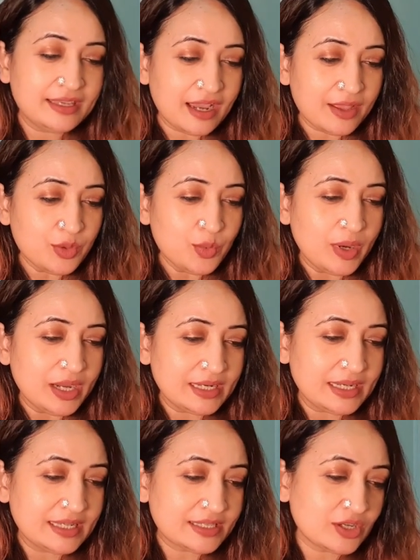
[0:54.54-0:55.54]
the other
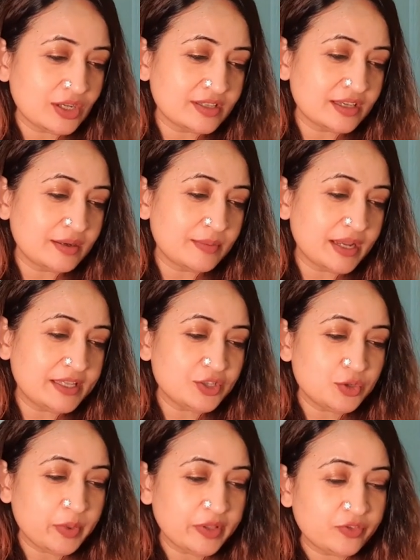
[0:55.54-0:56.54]
one has got ceramide
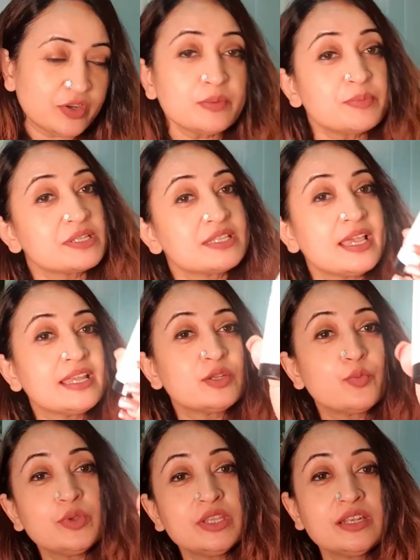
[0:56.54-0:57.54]
0.3%
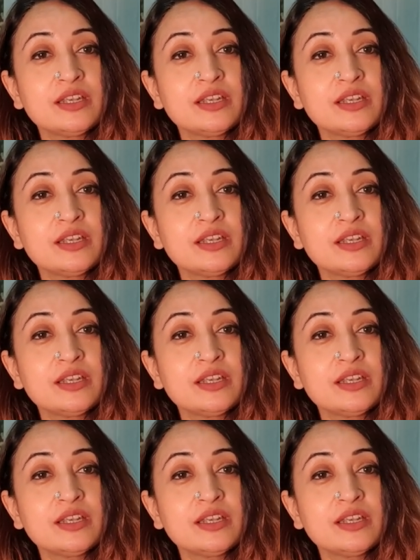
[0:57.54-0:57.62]
with an